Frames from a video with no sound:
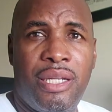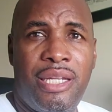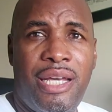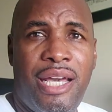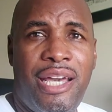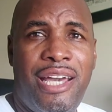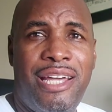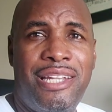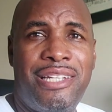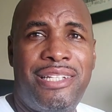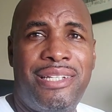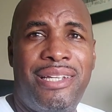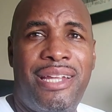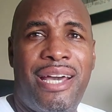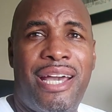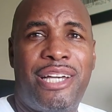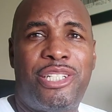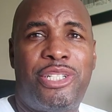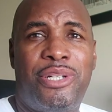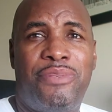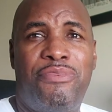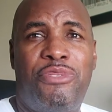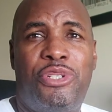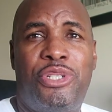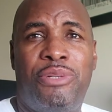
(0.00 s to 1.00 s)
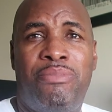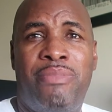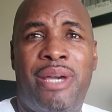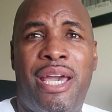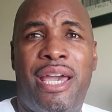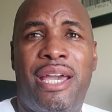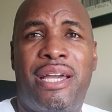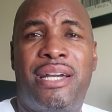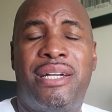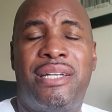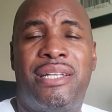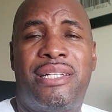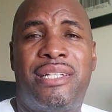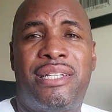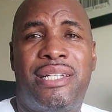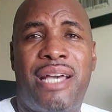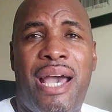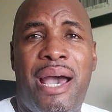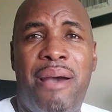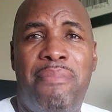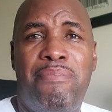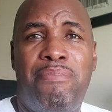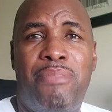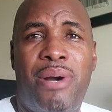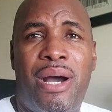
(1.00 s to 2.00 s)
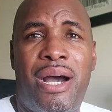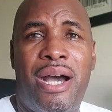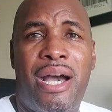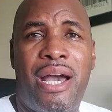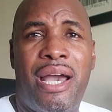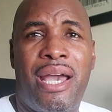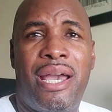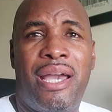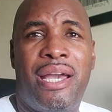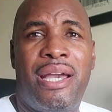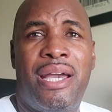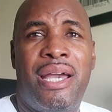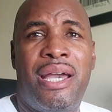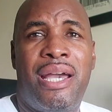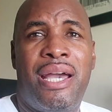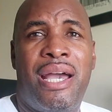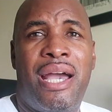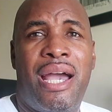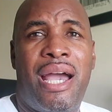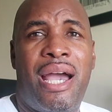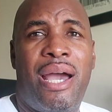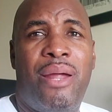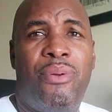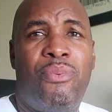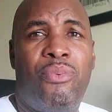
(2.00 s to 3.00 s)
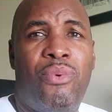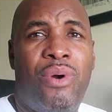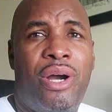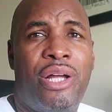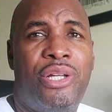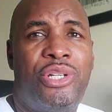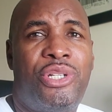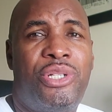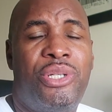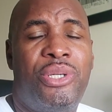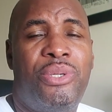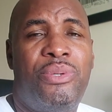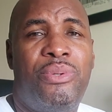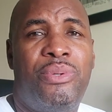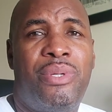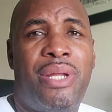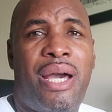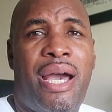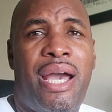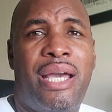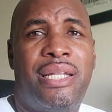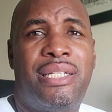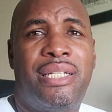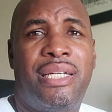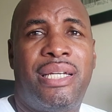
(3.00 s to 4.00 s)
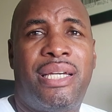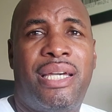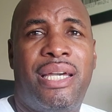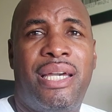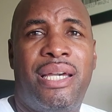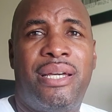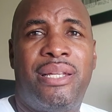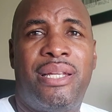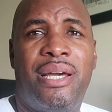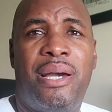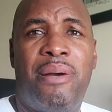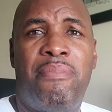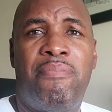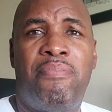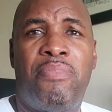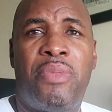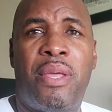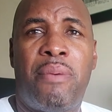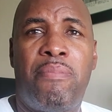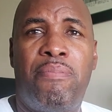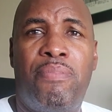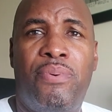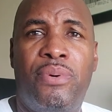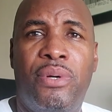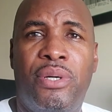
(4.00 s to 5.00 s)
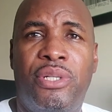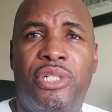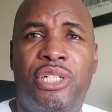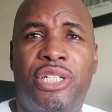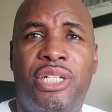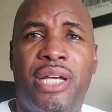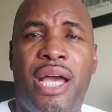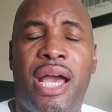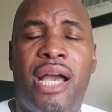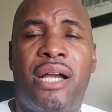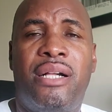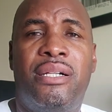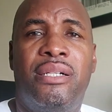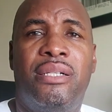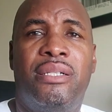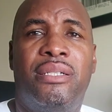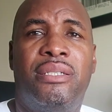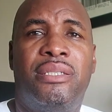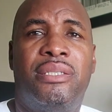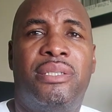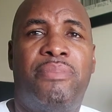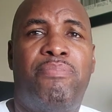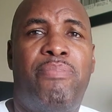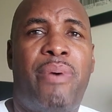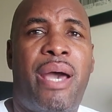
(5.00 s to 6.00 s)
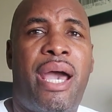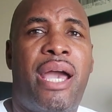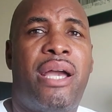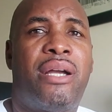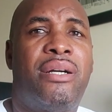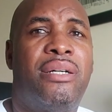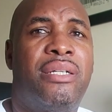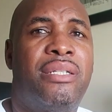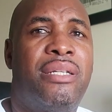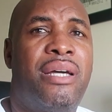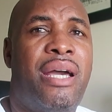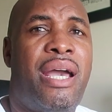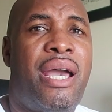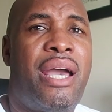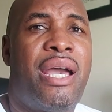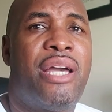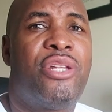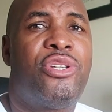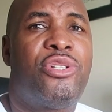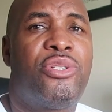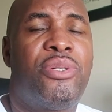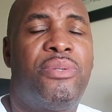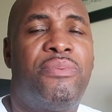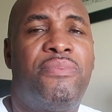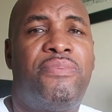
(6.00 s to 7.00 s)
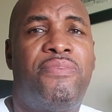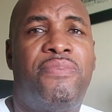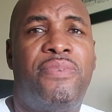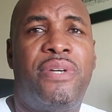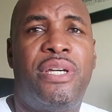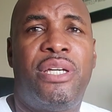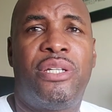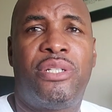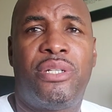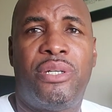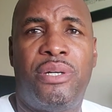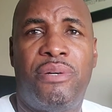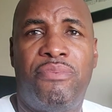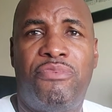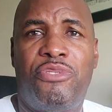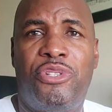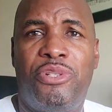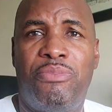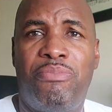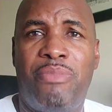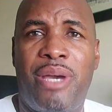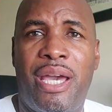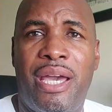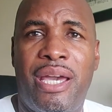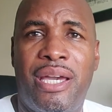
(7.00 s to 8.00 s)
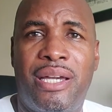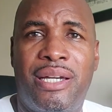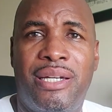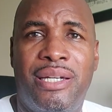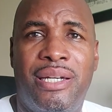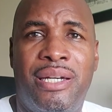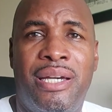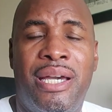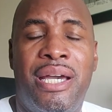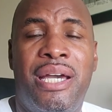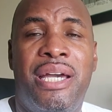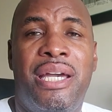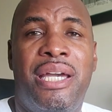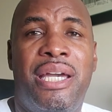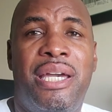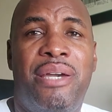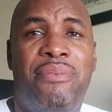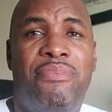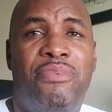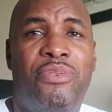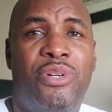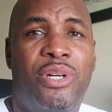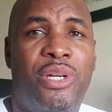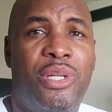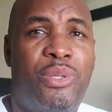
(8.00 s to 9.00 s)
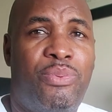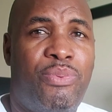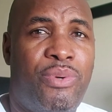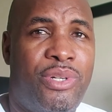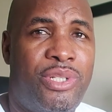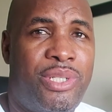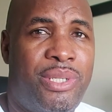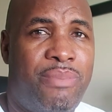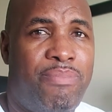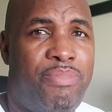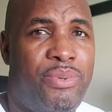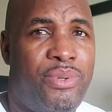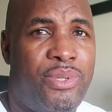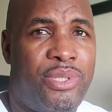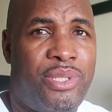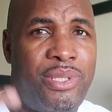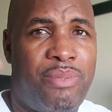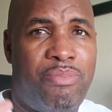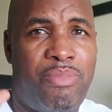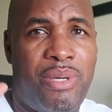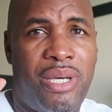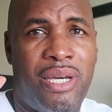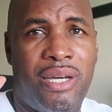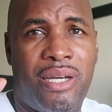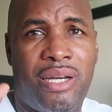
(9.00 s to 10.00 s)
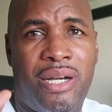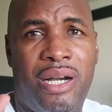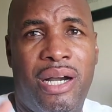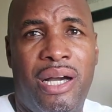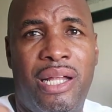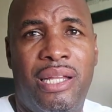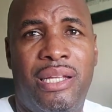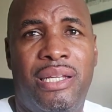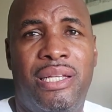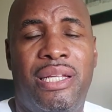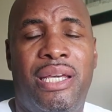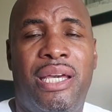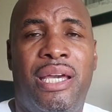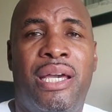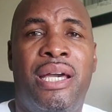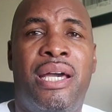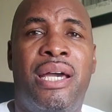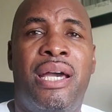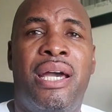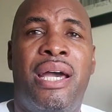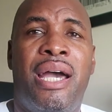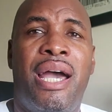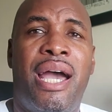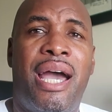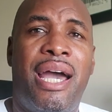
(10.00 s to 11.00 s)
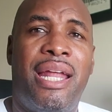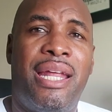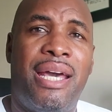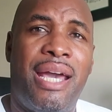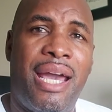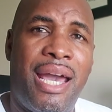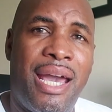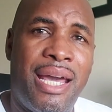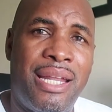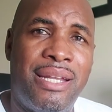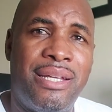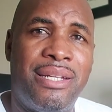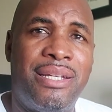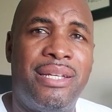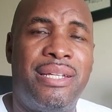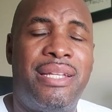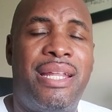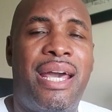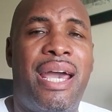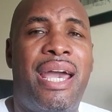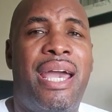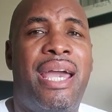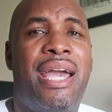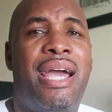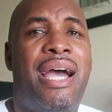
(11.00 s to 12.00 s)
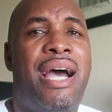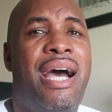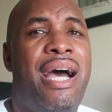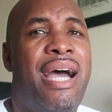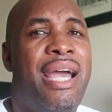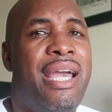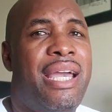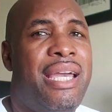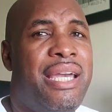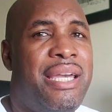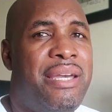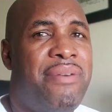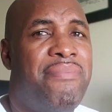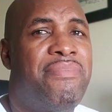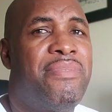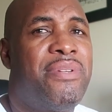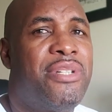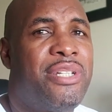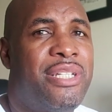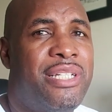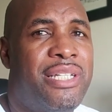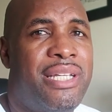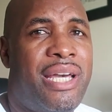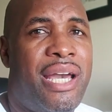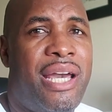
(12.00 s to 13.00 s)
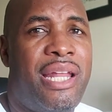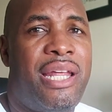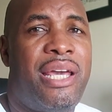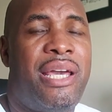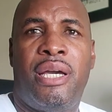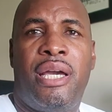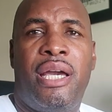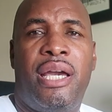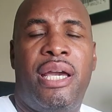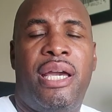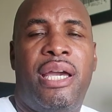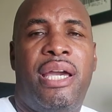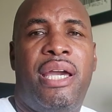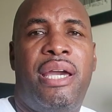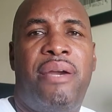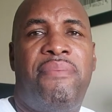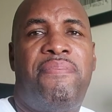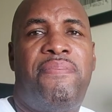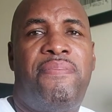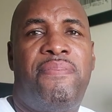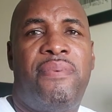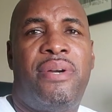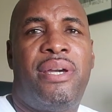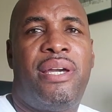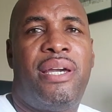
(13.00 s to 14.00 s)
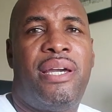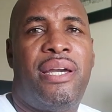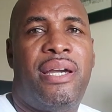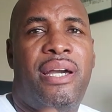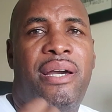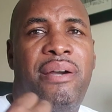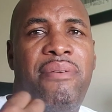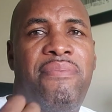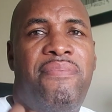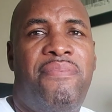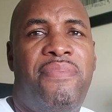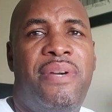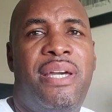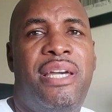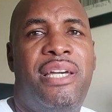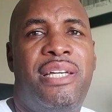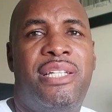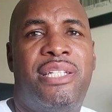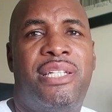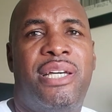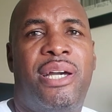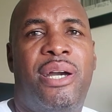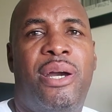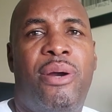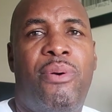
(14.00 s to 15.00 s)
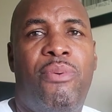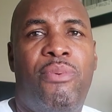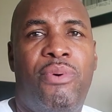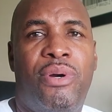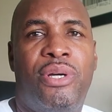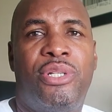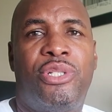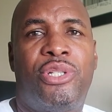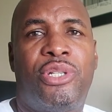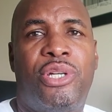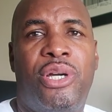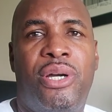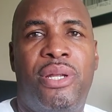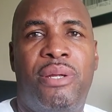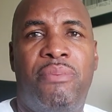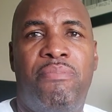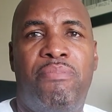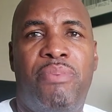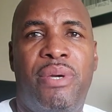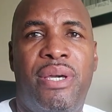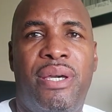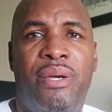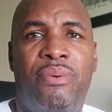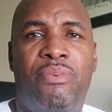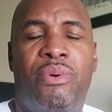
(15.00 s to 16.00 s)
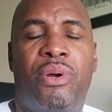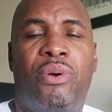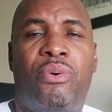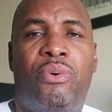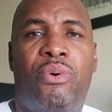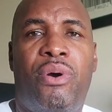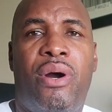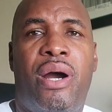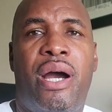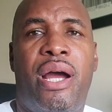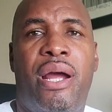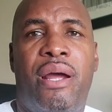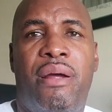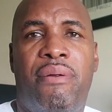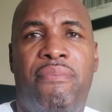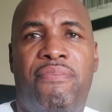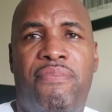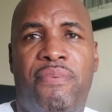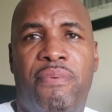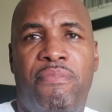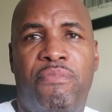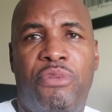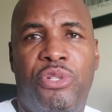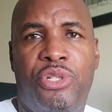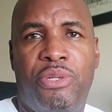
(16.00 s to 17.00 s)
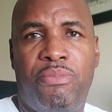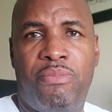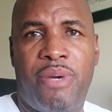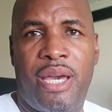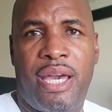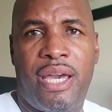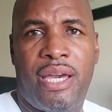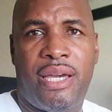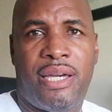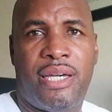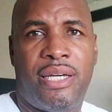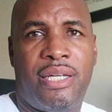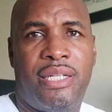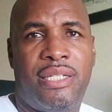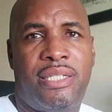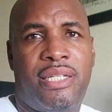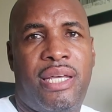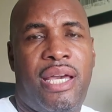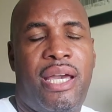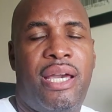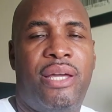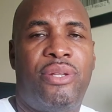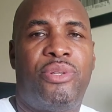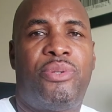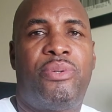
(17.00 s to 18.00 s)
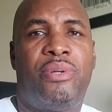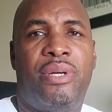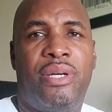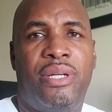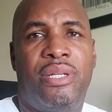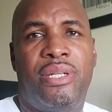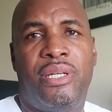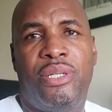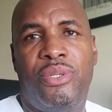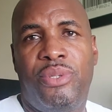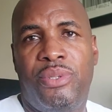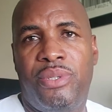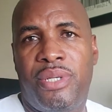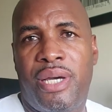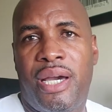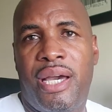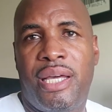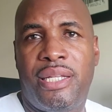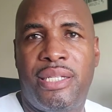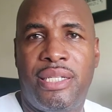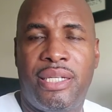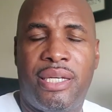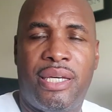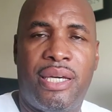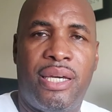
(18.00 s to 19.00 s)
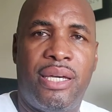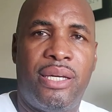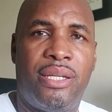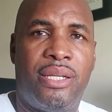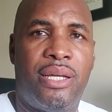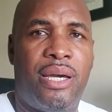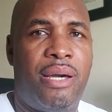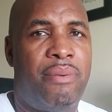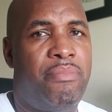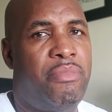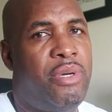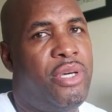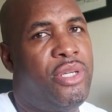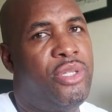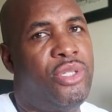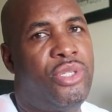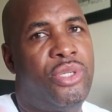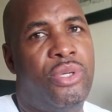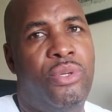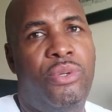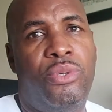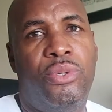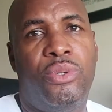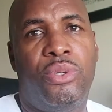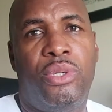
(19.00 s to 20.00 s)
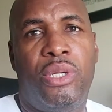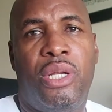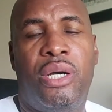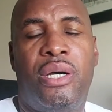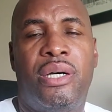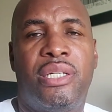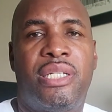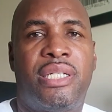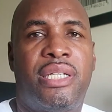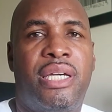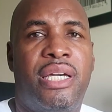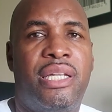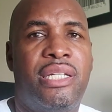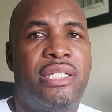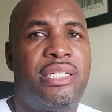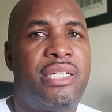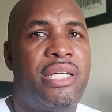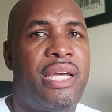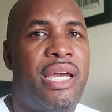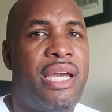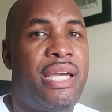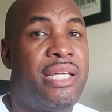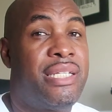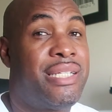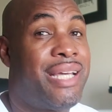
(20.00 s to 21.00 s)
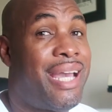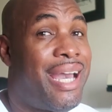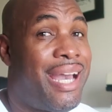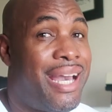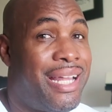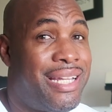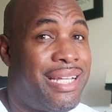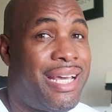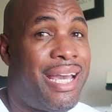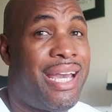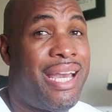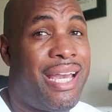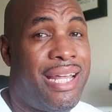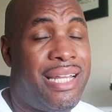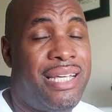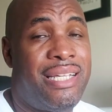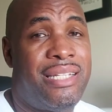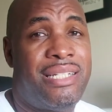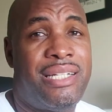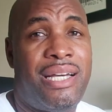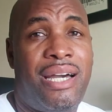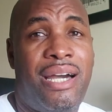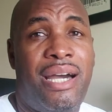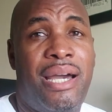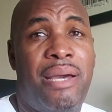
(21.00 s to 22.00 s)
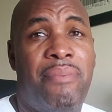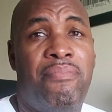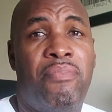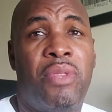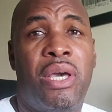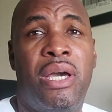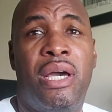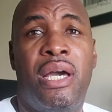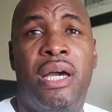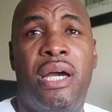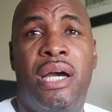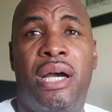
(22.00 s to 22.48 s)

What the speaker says: The intellects of Jamaica sat by and watched the United Kingdom put shackles back on the hands and feet of Jamaica, even though it was supposed to be a colony. At the end of the day, I even said, if a visa was going to be required from Jamaicans entering the United Kingdom, it's cool. Laws can change at any time.